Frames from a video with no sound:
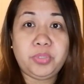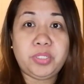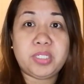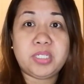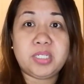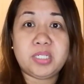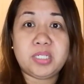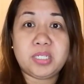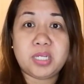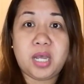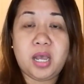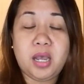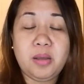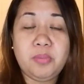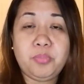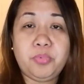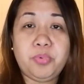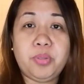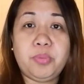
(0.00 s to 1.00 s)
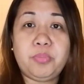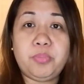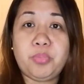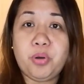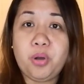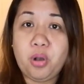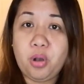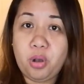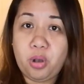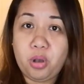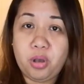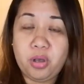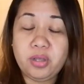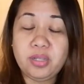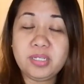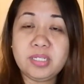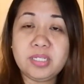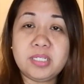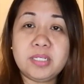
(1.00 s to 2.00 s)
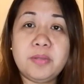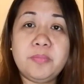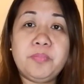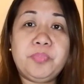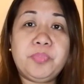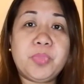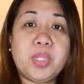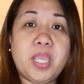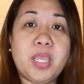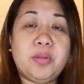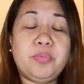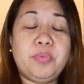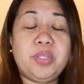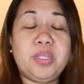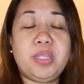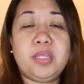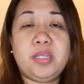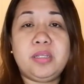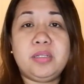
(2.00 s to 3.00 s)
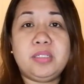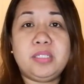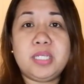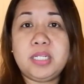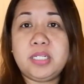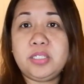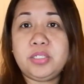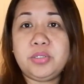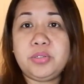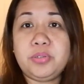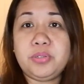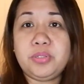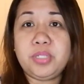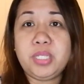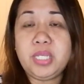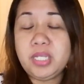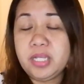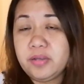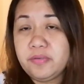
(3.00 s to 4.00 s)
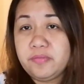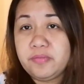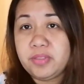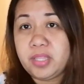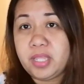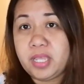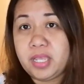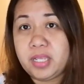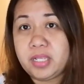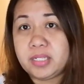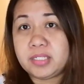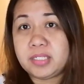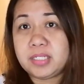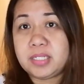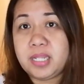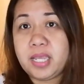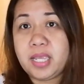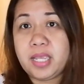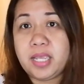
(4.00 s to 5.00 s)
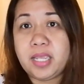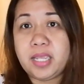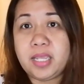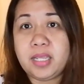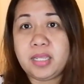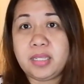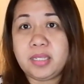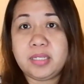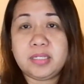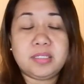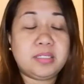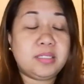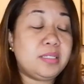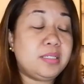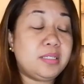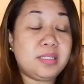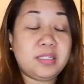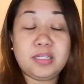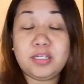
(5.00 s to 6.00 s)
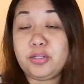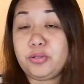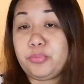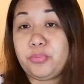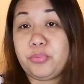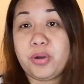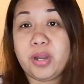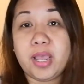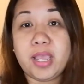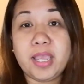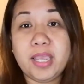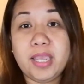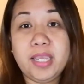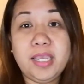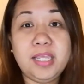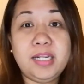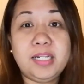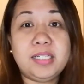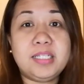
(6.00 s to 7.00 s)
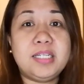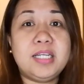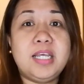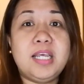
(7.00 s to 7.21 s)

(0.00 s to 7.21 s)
We stop, we pause, and we tend to think of things like, is this still right?